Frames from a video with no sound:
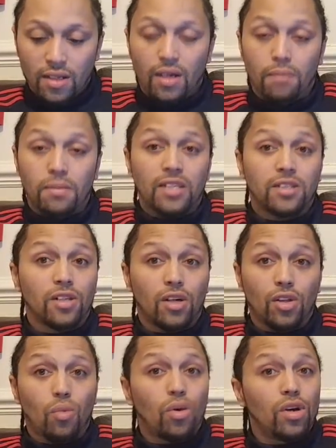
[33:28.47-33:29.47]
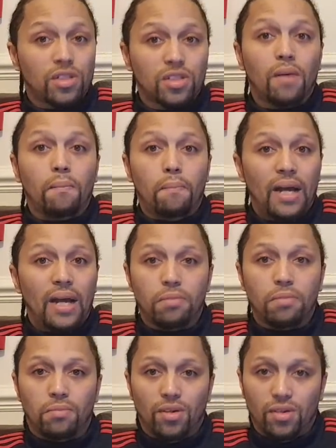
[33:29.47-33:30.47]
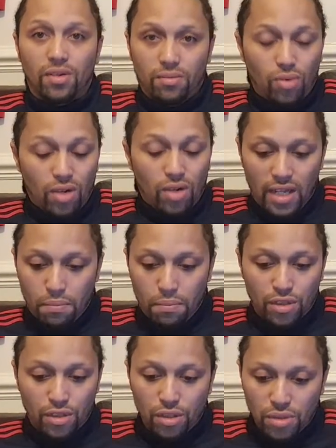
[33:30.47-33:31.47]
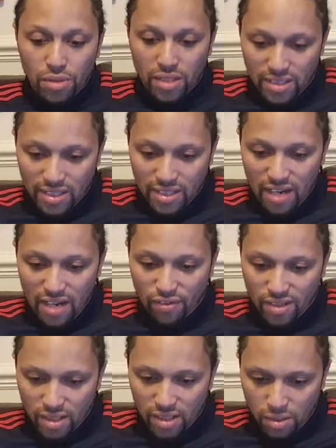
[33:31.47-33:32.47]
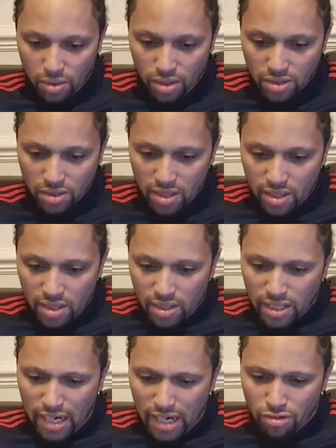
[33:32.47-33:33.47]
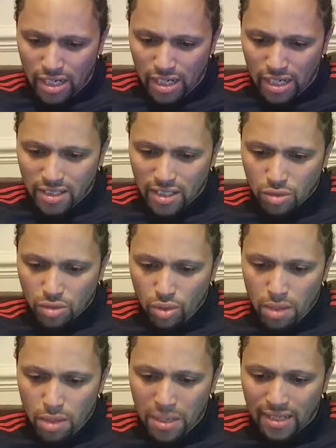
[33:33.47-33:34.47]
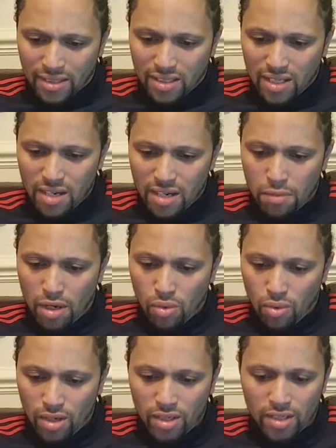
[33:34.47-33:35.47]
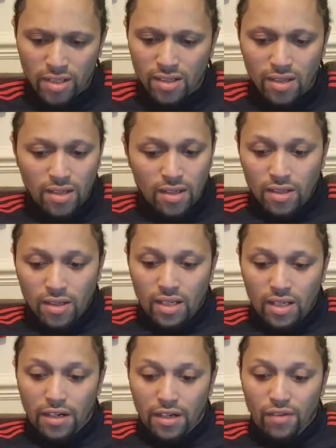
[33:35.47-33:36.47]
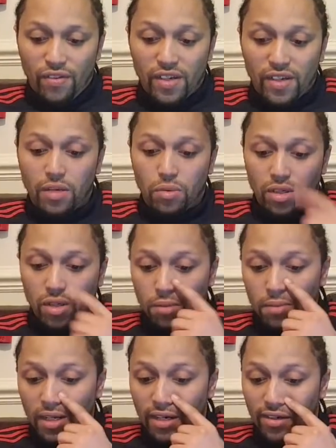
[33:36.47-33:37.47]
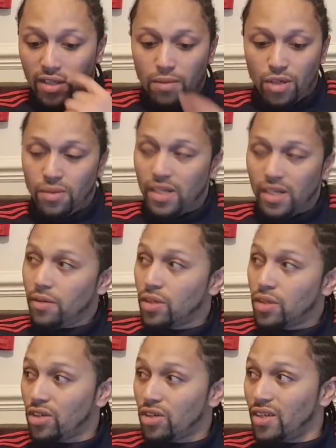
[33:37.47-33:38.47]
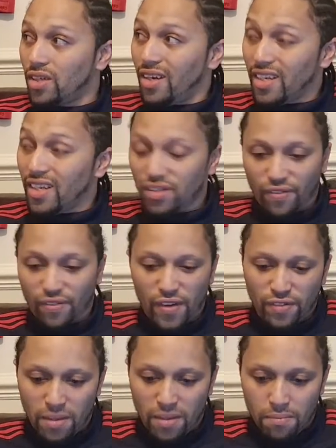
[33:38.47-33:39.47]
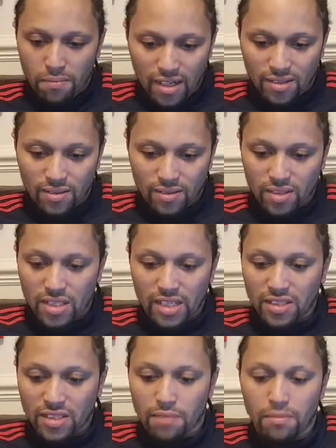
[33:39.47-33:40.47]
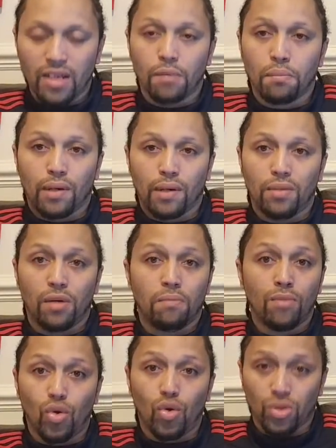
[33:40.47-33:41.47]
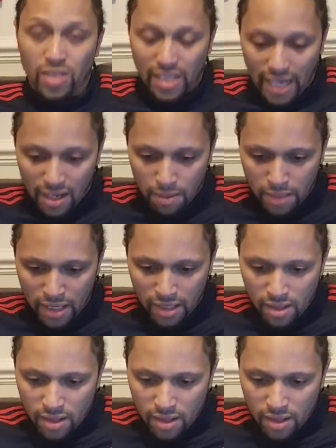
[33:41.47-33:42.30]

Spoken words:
I mean, it's not the worst on paper, but what they're producing is definitely the worst. Knight Rider says, what about Timo Werner? I don't think he would come here at the moment. He would cost at least 50 million, 60 million probably, or more to get him in.